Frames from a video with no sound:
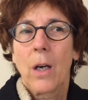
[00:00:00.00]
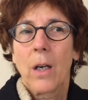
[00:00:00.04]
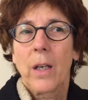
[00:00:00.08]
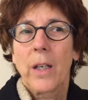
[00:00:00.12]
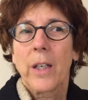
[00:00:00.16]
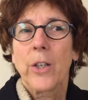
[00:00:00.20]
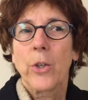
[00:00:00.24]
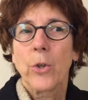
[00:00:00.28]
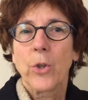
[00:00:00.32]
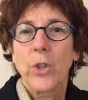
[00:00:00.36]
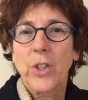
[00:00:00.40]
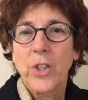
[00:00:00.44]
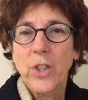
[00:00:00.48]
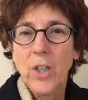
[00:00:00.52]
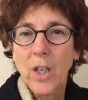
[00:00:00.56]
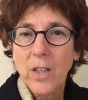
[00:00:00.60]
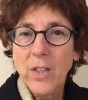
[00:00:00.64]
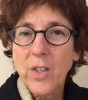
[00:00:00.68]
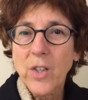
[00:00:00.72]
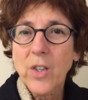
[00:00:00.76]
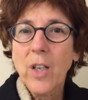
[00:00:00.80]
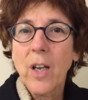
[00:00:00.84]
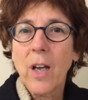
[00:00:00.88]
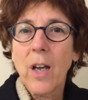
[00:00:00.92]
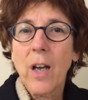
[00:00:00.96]
Here in
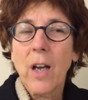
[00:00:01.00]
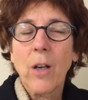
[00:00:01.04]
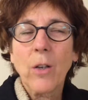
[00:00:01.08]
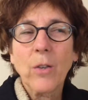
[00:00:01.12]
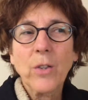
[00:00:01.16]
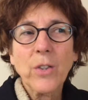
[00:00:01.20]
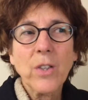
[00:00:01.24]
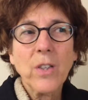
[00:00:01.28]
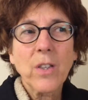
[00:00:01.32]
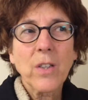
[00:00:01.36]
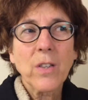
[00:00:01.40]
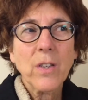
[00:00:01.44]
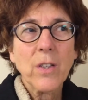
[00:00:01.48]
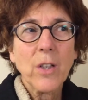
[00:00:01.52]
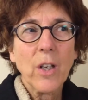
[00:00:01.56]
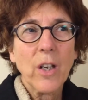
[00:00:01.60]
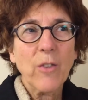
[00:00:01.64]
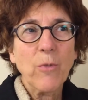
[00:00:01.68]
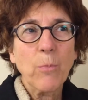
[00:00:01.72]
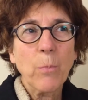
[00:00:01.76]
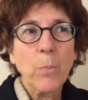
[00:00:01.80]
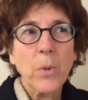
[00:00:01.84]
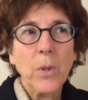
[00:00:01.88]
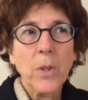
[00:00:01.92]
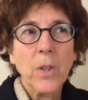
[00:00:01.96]
Youngstown, since
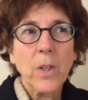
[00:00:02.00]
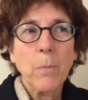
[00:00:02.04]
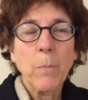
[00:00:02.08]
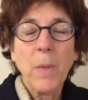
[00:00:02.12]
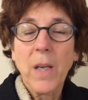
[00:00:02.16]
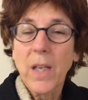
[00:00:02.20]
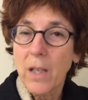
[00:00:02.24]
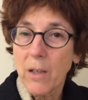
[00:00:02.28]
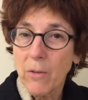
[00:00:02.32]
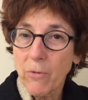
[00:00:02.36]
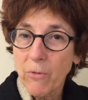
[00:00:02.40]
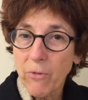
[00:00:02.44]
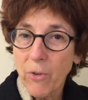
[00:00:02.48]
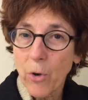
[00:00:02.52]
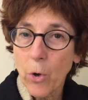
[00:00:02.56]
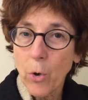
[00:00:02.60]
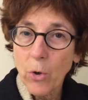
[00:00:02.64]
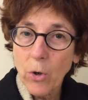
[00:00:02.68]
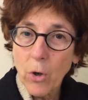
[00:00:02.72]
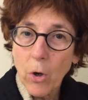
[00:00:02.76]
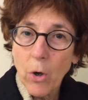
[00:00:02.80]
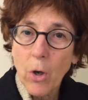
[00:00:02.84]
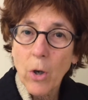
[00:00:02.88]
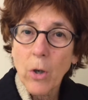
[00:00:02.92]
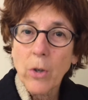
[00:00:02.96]
I've been making phone
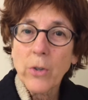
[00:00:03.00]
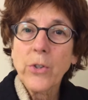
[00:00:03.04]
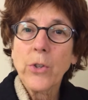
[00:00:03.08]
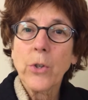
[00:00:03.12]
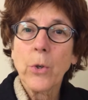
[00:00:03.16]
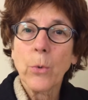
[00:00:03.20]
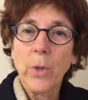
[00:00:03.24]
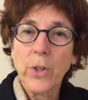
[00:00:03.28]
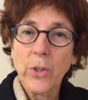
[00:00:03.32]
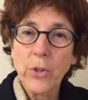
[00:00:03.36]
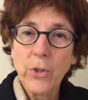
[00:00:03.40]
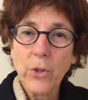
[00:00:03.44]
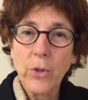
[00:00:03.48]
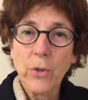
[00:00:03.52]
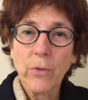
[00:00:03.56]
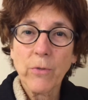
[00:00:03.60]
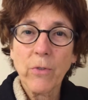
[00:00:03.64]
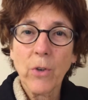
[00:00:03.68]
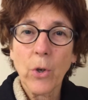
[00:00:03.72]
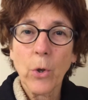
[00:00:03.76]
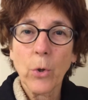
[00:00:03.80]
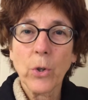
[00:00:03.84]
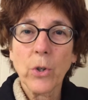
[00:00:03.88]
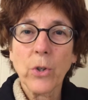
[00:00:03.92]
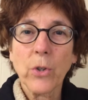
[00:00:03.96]
calls to register
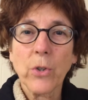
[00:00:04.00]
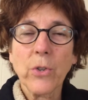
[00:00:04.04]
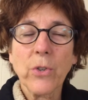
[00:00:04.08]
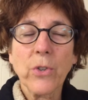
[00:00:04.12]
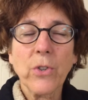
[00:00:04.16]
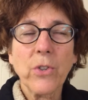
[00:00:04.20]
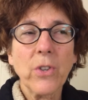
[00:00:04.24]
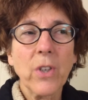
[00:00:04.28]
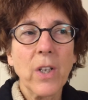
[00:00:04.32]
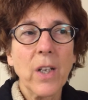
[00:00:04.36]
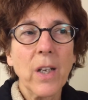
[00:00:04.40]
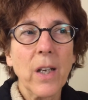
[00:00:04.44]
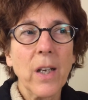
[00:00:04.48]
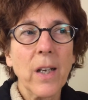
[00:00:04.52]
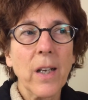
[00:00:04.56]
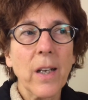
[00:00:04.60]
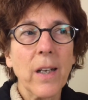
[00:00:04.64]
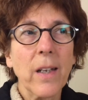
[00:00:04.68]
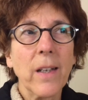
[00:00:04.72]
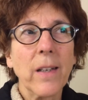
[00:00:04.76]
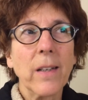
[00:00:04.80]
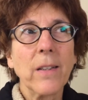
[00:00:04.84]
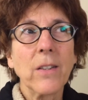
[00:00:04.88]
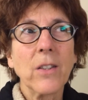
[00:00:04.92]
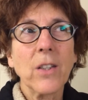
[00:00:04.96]
voters
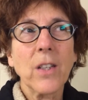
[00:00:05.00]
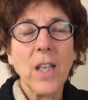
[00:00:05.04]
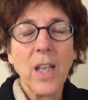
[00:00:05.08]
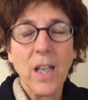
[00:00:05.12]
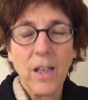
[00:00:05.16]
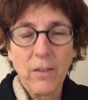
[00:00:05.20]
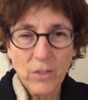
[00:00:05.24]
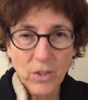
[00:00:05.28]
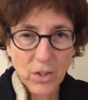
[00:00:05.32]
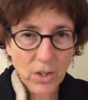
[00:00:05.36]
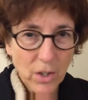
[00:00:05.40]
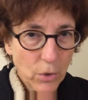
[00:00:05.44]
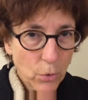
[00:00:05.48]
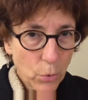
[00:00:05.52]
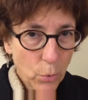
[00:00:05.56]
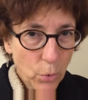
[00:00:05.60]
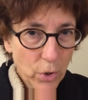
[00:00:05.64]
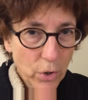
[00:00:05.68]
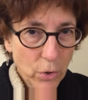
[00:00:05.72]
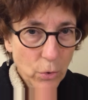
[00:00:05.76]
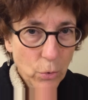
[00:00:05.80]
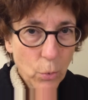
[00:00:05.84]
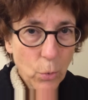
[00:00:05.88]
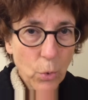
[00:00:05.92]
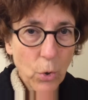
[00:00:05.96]
and canvassing door to
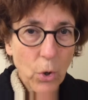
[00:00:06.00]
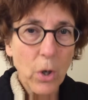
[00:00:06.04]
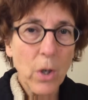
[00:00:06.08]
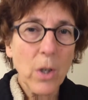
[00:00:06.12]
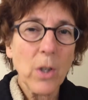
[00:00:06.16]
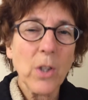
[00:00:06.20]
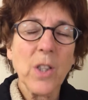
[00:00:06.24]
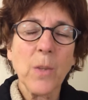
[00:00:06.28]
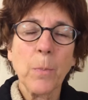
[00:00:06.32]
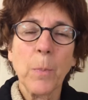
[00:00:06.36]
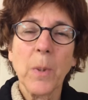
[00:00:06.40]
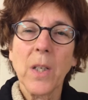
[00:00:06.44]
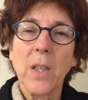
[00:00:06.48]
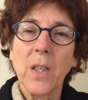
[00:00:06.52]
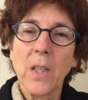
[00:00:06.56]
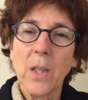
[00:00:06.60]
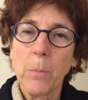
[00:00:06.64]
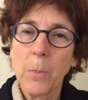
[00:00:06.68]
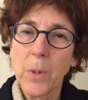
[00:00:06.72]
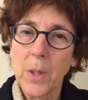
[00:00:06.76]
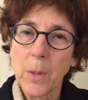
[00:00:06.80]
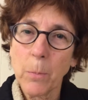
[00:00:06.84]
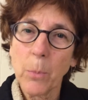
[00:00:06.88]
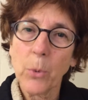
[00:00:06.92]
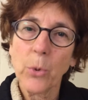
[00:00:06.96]
door, speaking to
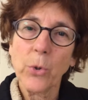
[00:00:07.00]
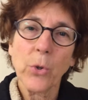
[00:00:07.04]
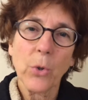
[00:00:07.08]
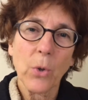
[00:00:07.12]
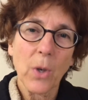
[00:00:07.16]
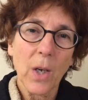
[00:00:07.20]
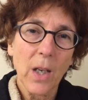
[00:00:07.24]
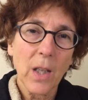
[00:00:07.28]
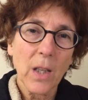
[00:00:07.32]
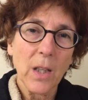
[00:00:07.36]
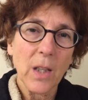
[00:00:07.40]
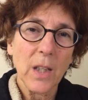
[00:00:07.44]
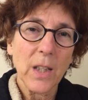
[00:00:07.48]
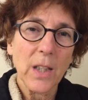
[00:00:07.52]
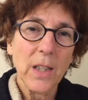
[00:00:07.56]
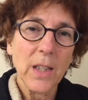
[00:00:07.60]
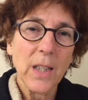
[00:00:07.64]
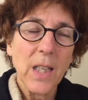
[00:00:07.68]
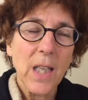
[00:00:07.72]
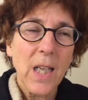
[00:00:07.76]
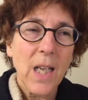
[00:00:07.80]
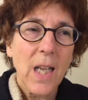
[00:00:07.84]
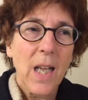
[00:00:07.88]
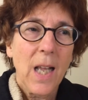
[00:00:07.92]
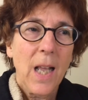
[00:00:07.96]
people directly,
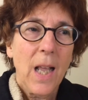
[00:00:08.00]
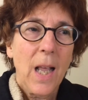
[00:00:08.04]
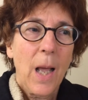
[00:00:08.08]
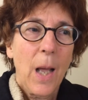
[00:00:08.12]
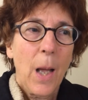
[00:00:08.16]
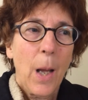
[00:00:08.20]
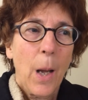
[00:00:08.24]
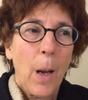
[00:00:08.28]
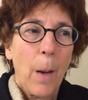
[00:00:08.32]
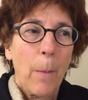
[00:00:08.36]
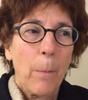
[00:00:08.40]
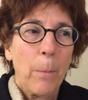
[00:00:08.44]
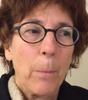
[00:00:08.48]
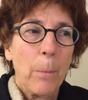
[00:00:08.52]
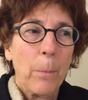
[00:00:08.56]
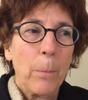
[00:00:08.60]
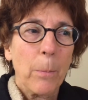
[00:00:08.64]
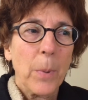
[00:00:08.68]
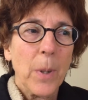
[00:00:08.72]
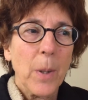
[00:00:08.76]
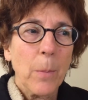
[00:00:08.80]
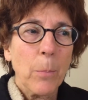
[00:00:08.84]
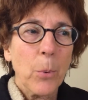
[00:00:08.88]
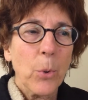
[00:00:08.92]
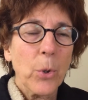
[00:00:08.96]

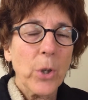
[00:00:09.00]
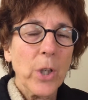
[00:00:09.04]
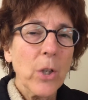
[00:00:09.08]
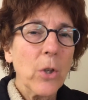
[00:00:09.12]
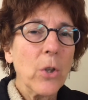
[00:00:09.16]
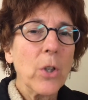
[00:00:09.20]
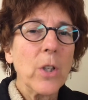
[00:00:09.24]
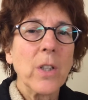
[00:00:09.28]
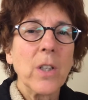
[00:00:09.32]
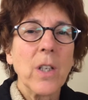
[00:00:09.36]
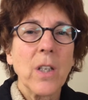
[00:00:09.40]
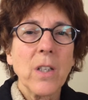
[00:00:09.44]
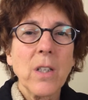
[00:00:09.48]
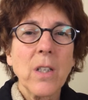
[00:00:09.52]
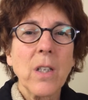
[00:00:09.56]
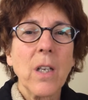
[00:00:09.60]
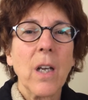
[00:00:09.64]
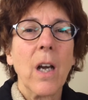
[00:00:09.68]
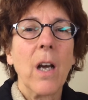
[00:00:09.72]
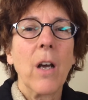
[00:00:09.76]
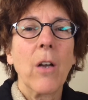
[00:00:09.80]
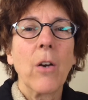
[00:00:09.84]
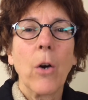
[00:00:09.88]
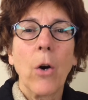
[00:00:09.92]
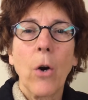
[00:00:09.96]
people here in
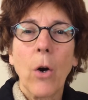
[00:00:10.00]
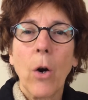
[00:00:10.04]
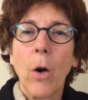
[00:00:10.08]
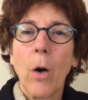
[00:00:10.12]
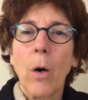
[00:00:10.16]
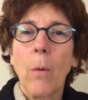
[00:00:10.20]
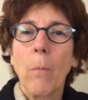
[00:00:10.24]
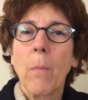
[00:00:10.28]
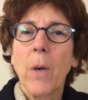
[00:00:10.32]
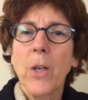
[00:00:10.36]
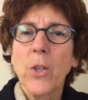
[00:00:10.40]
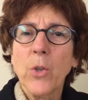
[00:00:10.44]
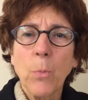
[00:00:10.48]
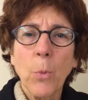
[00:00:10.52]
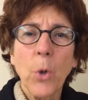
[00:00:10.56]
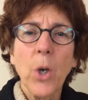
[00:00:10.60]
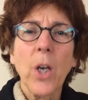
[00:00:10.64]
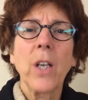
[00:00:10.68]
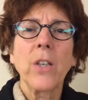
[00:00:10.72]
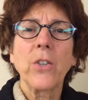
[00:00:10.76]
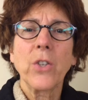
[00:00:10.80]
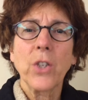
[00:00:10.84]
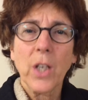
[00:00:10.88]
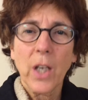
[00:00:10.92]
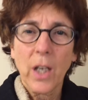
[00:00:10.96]
Youngstown are much more
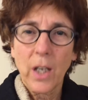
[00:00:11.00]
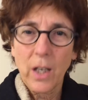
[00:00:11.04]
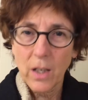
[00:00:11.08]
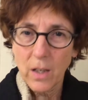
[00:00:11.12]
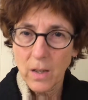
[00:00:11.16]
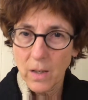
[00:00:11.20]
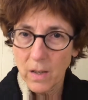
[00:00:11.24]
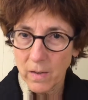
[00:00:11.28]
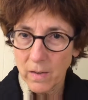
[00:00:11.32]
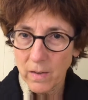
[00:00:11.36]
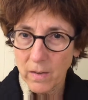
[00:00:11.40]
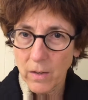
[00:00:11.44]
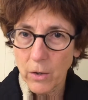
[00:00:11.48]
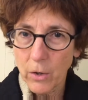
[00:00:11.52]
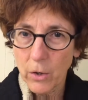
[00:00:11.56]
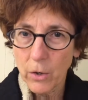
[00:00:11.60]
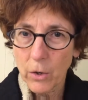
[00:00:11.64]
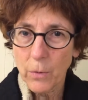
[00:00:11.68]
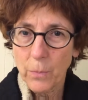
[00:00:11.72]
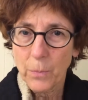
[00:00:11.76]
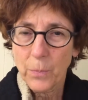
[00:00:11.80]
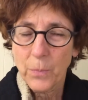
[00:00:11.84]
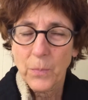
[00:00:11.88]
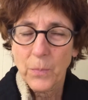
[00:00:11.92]
educated this year,